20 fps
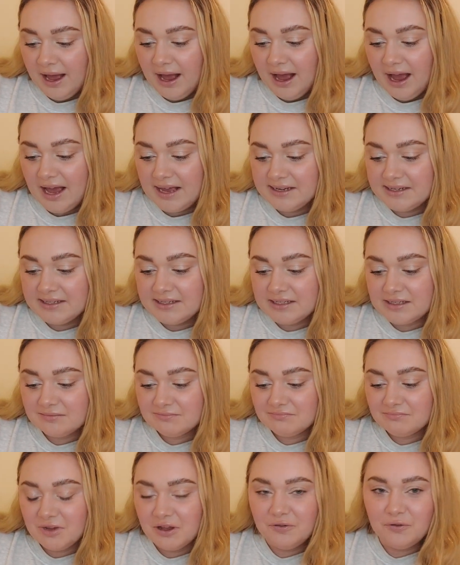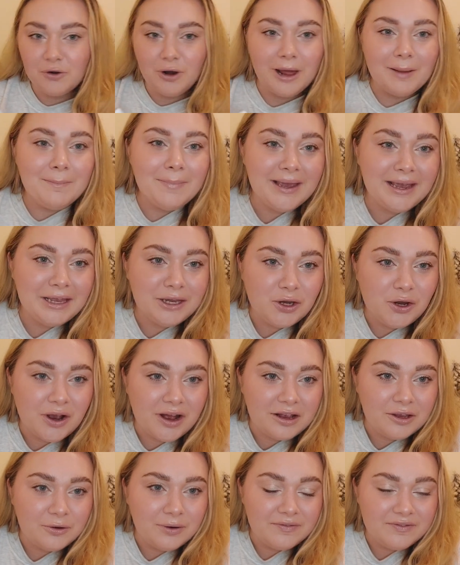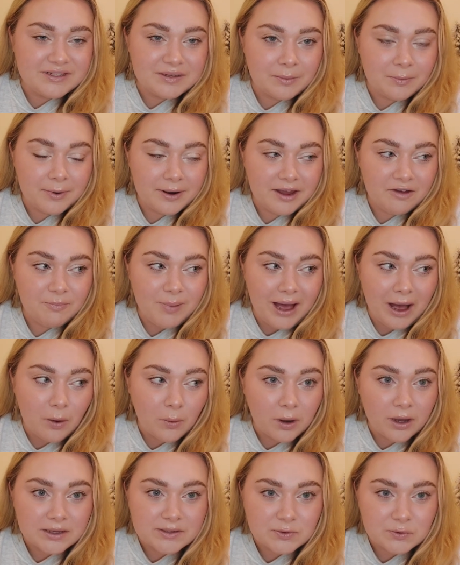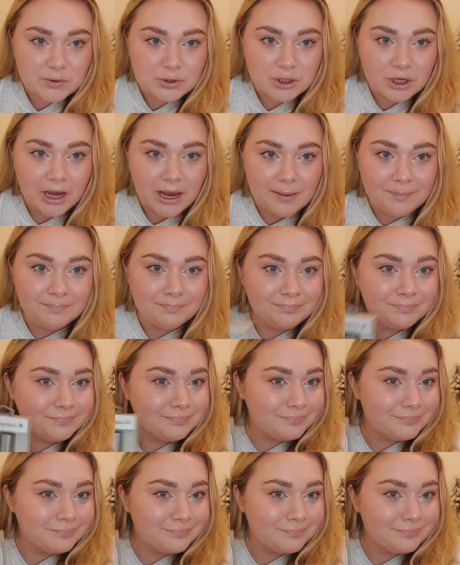And if you're like me and you live somewhere, you have power cuts all the time.